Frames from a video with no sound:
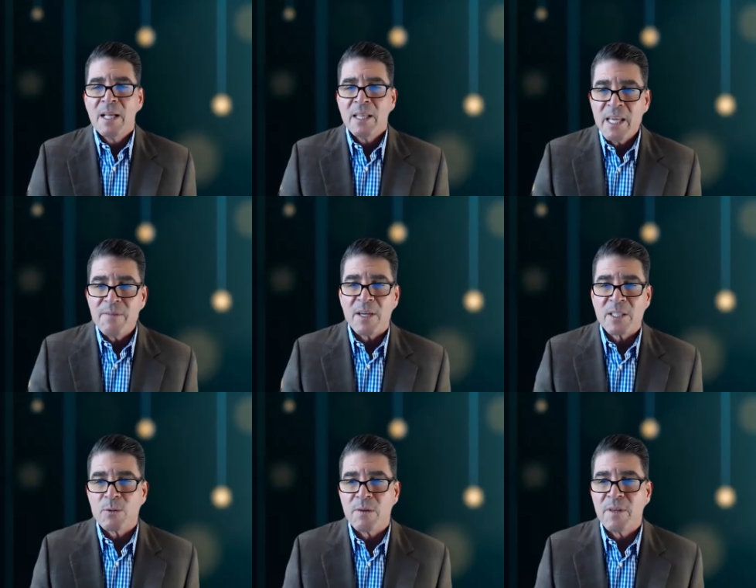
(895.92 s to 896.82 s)
leave
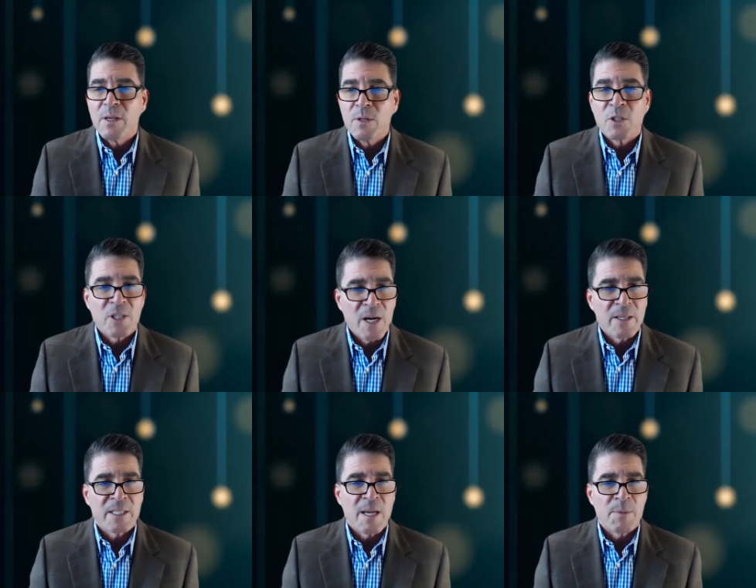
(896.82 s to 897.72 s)
us a review, and share
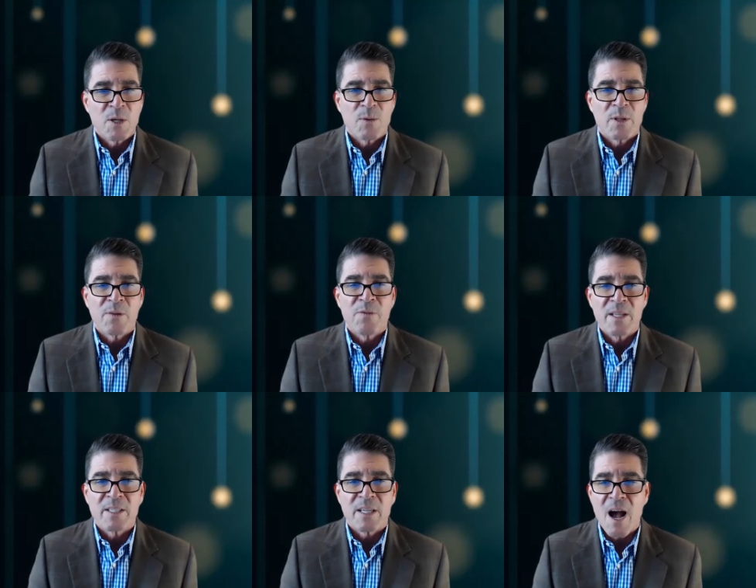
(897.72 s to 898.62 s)
this episode with your
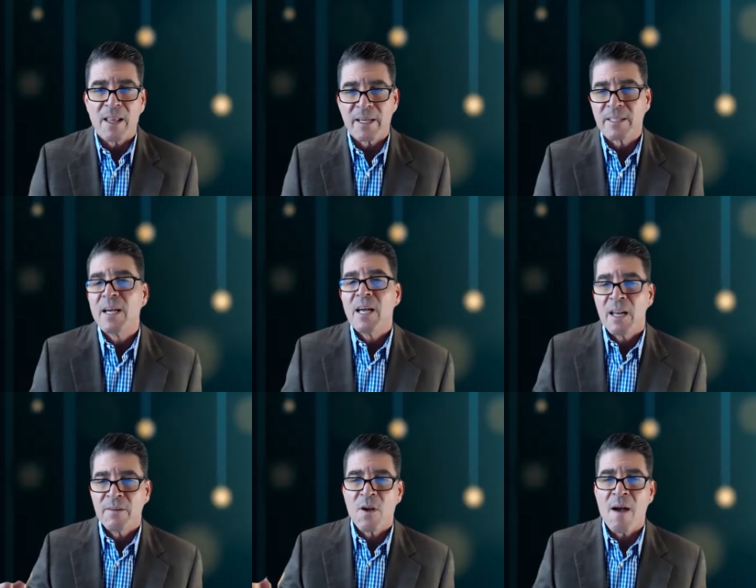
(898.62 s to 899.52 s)
friends and colleagues.
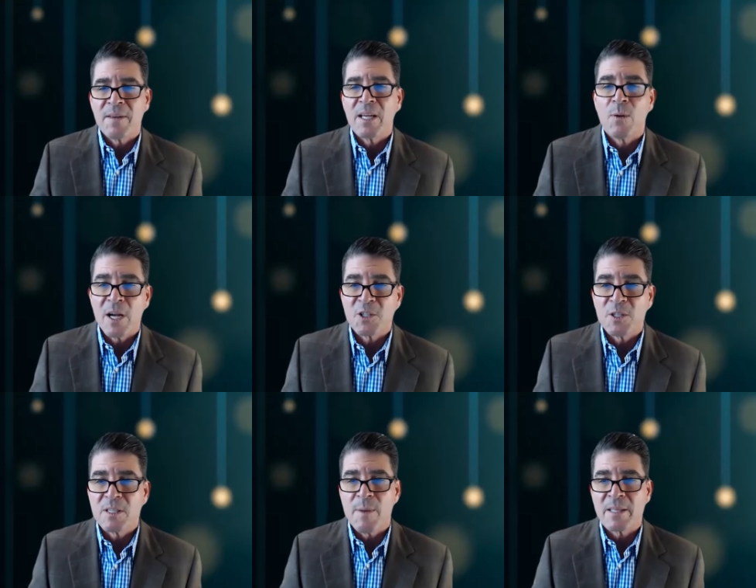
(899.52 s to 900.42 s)
And if you have any
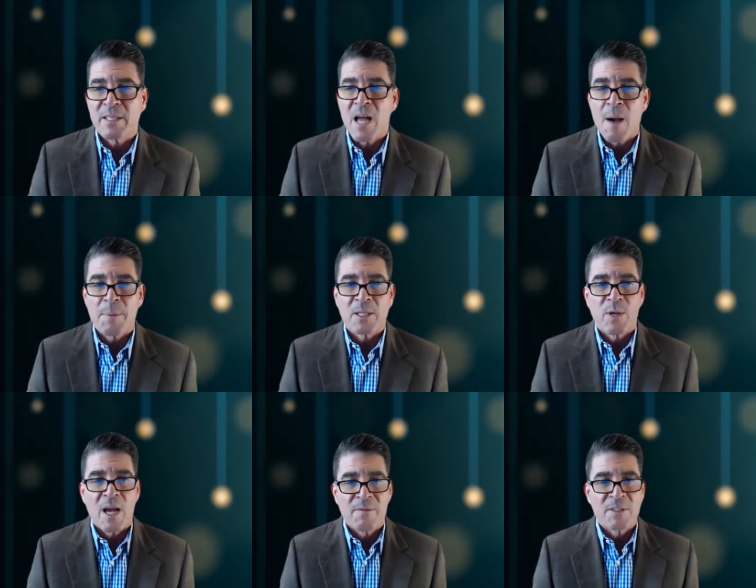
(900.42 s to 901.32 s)
questions about the topics
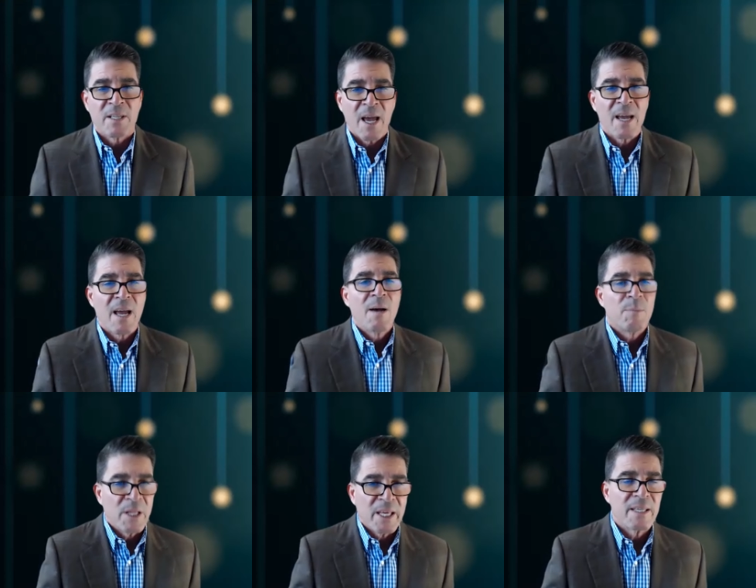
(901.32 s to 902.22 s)
we covered today,
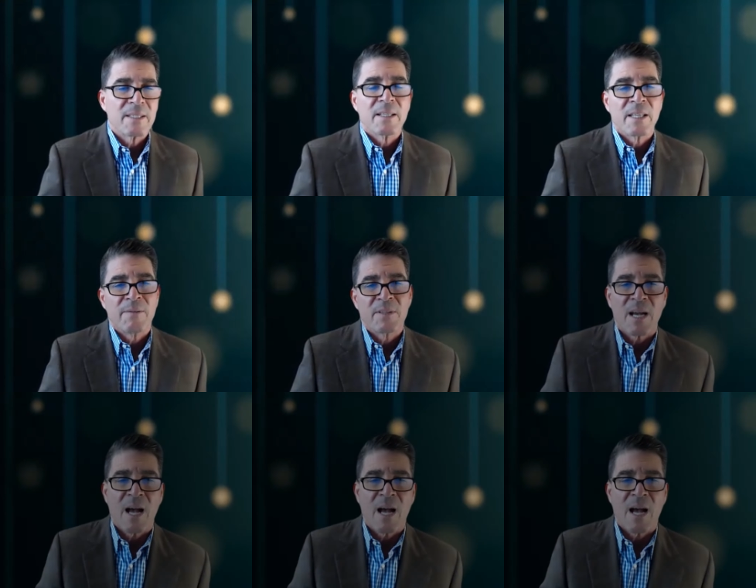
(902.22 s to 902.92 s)
please leave us a